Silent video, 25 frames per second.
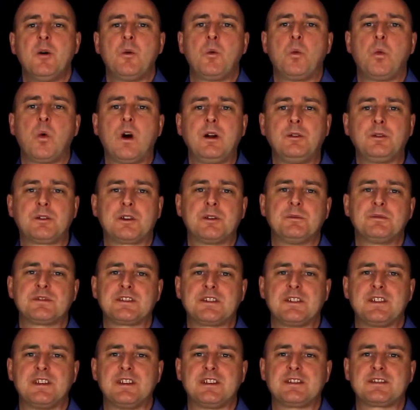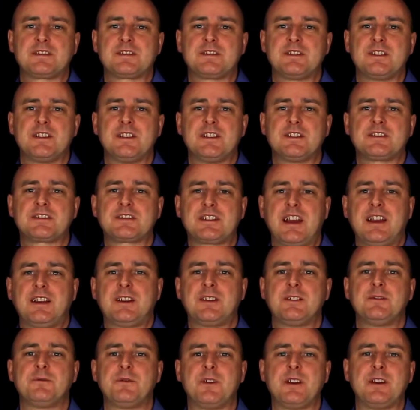Welcome to this, the
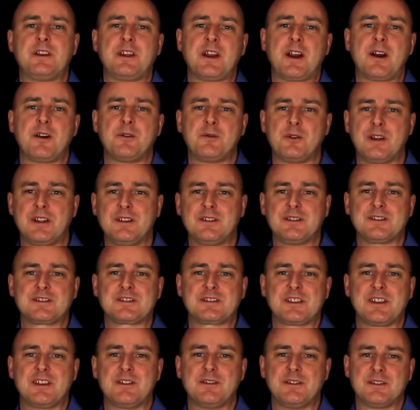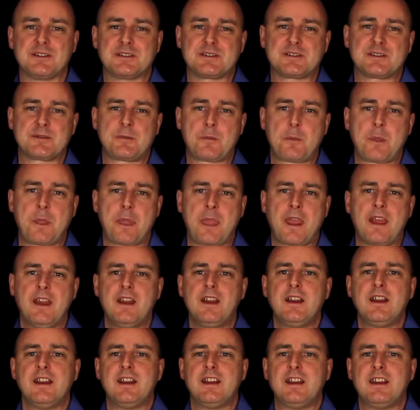second video in the series.
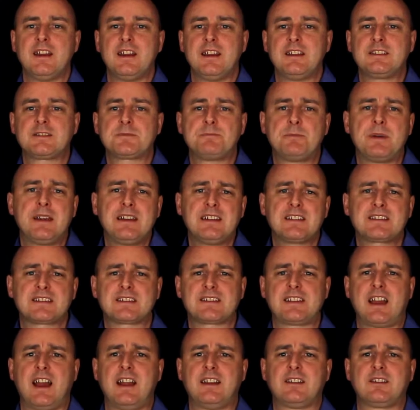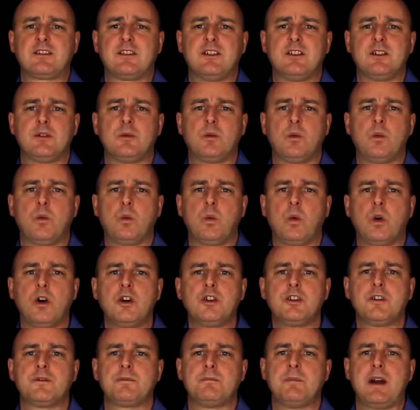It's been said that
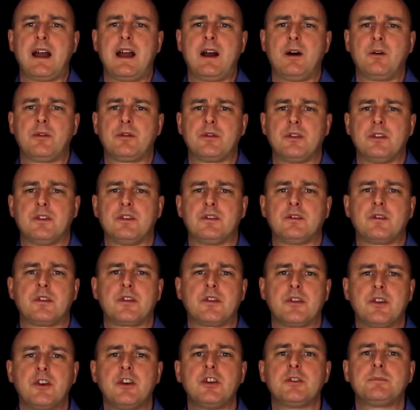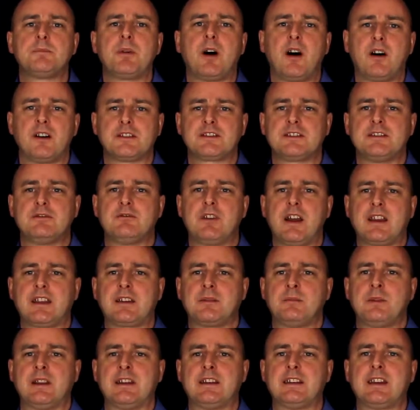word of mouth and third-party
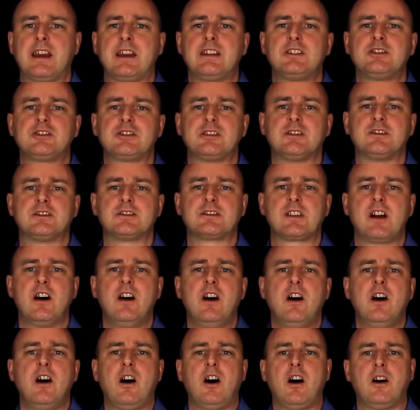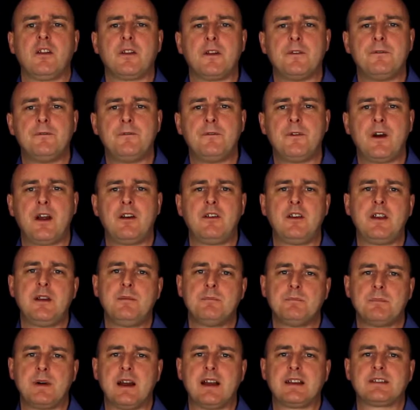recommendations are the very
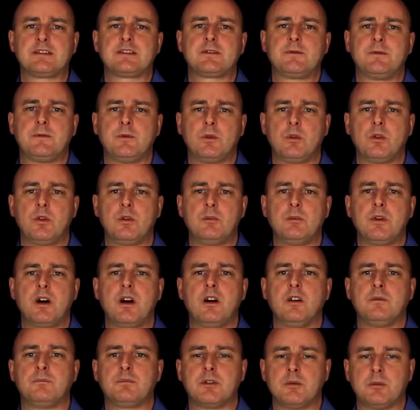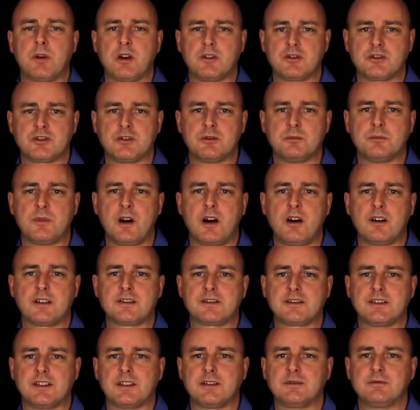best form of promotional
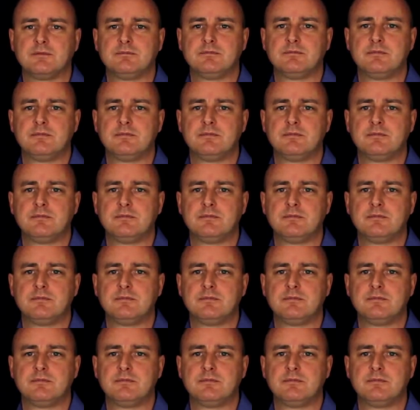marketing.